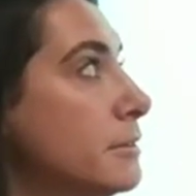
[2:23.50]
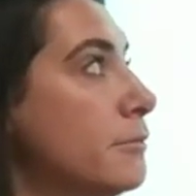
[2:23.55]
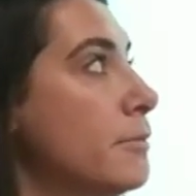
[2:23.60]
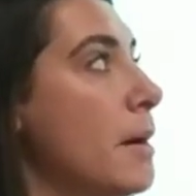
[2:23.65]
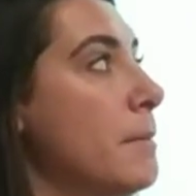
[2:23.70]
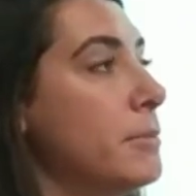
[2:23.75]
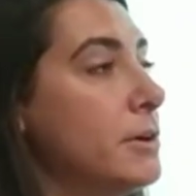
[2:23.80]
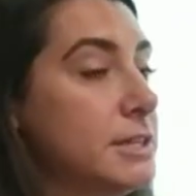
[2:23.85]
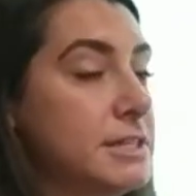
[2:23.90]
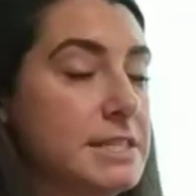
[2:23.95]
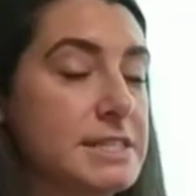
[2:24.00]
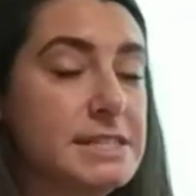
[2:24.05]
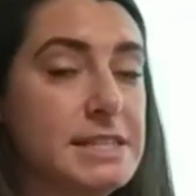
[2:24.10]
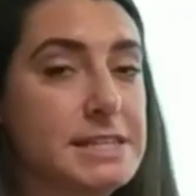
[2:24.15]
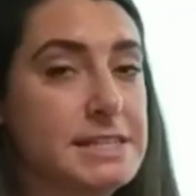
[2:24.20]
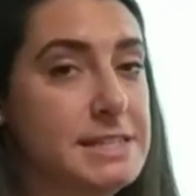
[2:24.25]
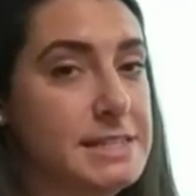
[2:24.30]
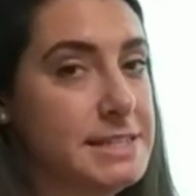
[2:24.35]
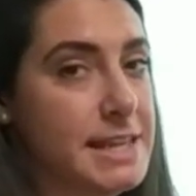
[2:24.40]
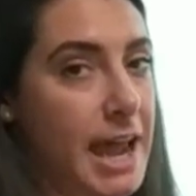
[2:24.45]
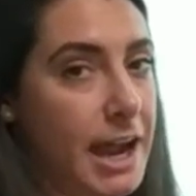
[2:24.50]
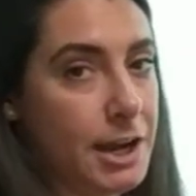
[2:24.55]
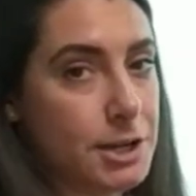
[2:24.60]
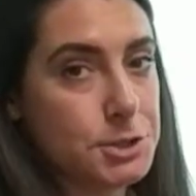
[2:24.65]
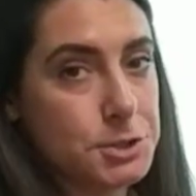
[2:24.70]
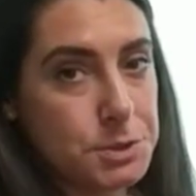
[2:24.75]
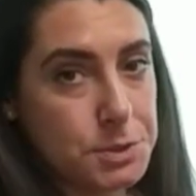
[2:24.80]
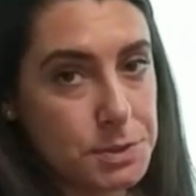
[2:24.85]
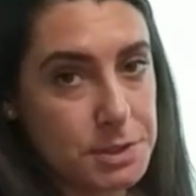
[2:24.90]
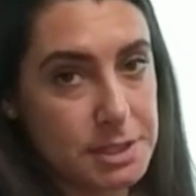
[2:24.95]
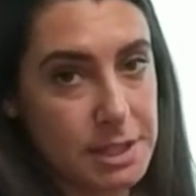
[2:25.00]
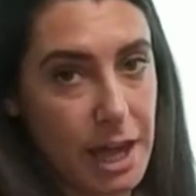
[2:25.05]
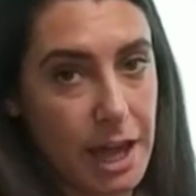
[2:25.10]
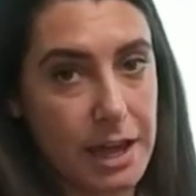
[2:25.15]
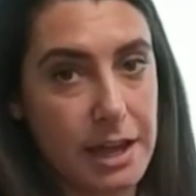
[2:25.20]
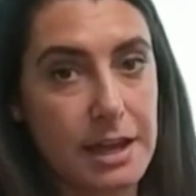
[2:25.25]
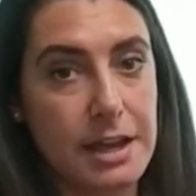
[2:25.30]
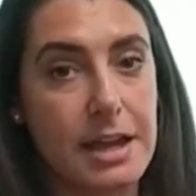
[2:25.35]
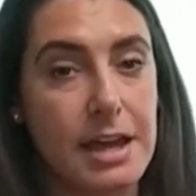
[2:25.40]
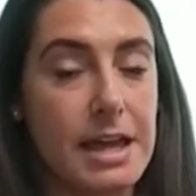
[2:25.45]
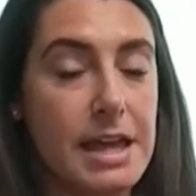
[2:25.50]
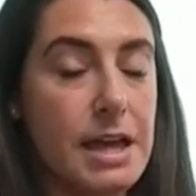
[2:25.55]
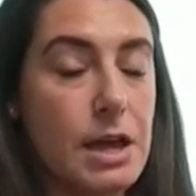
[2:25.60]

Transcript: Remember, since this is Tech Tuesday,